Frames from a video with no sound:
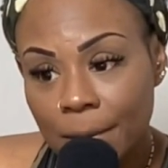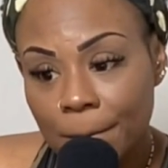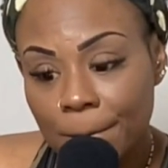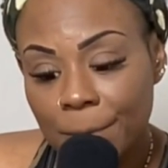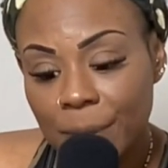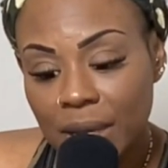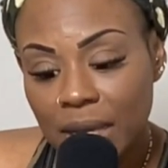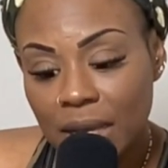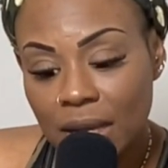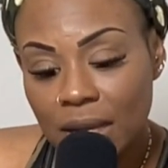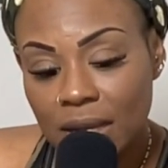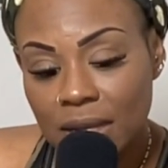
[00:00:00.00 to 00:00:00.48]

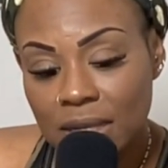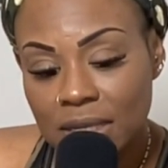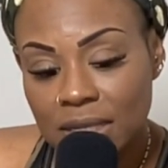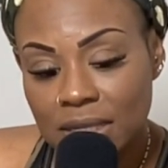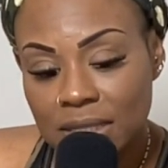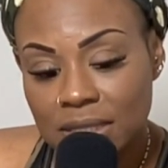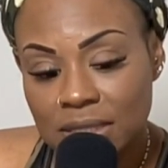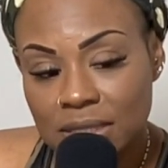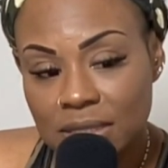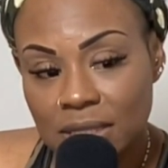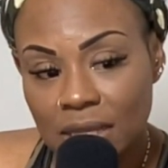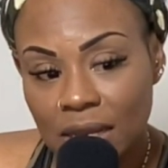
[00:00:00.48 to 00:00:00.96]

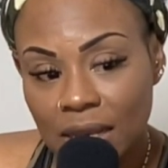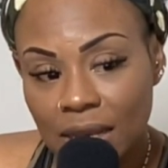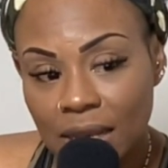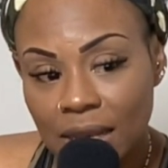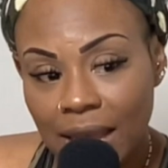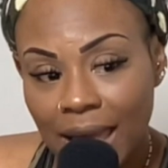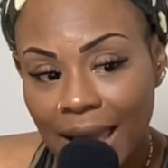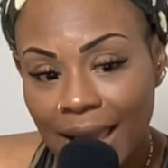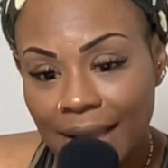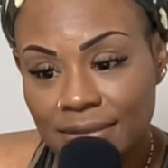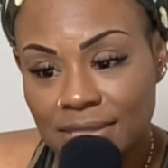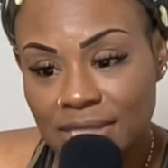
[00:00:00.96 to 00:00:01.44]
because the
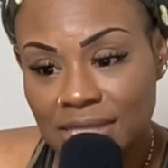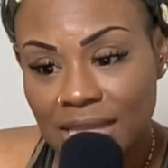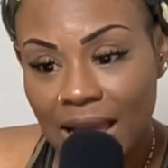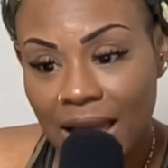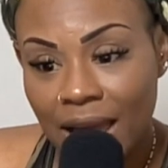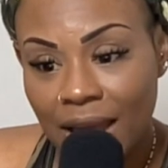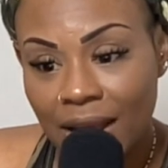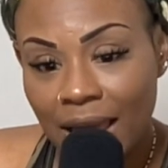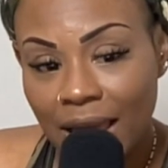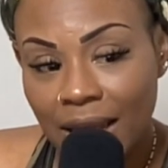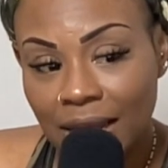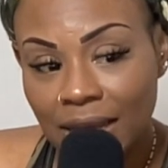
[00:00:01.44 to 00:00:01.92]

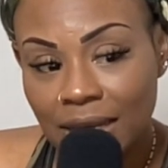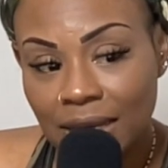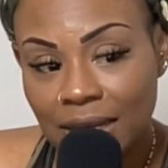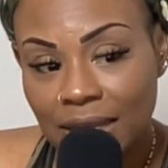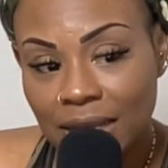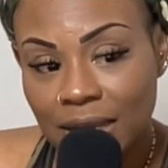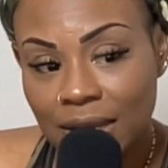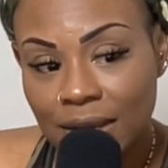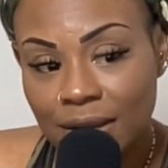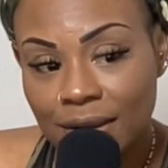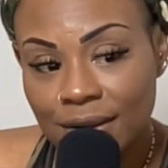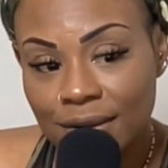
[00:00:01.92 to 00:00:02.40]
lifestyle I
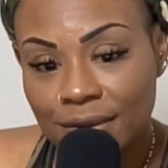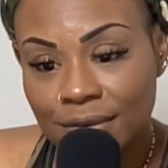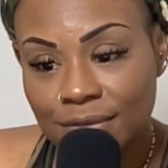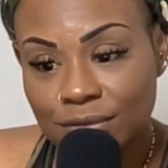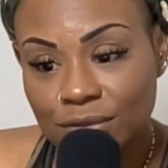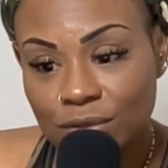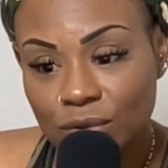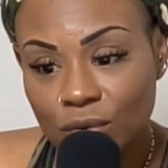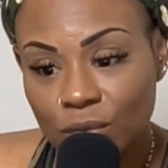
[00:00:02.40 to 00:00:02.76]
lived